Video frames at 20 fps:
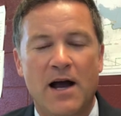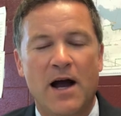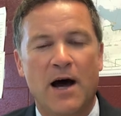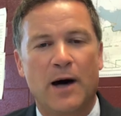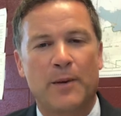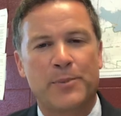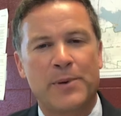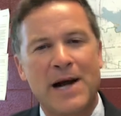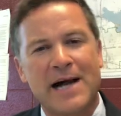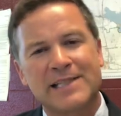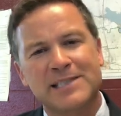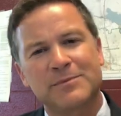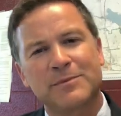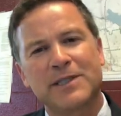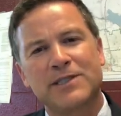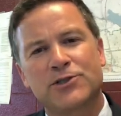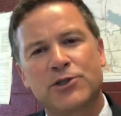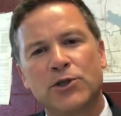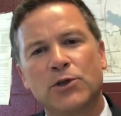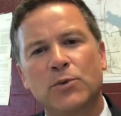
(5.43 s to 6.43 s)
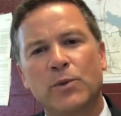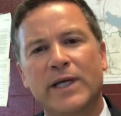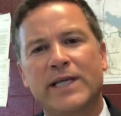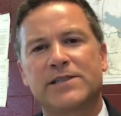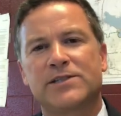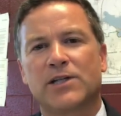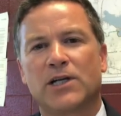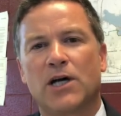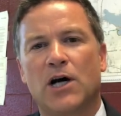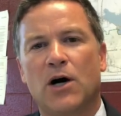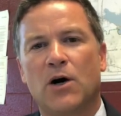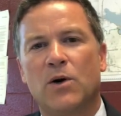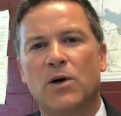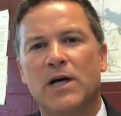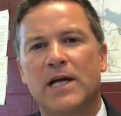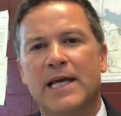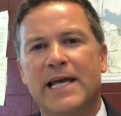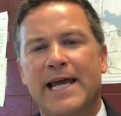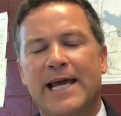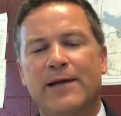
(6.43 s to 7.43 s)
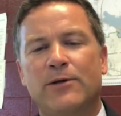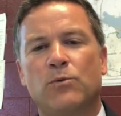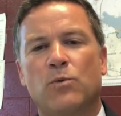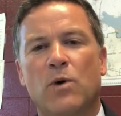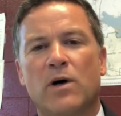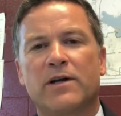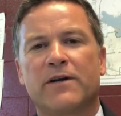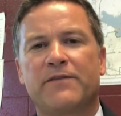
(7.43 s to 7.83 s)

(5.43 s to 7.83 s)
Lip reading: Approximately 2 weeks ago, in one